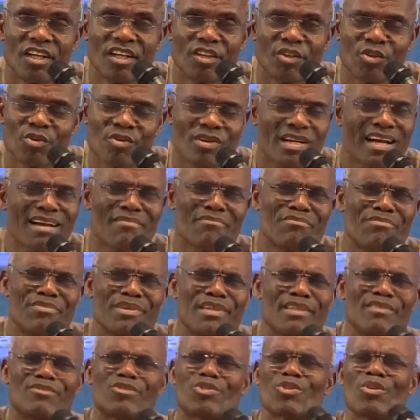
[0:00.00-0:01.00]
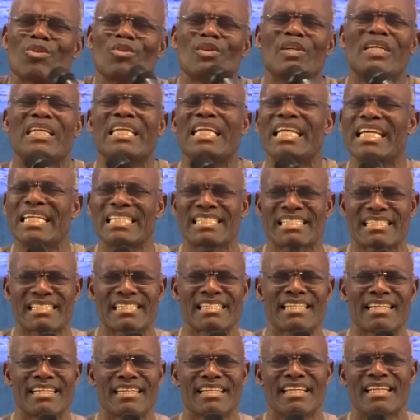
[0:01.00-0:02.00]
You can't be so lazy
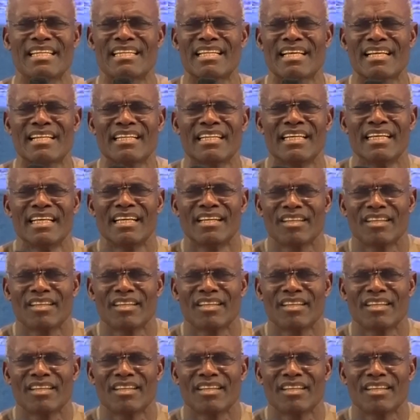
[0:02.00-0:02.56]
and then, then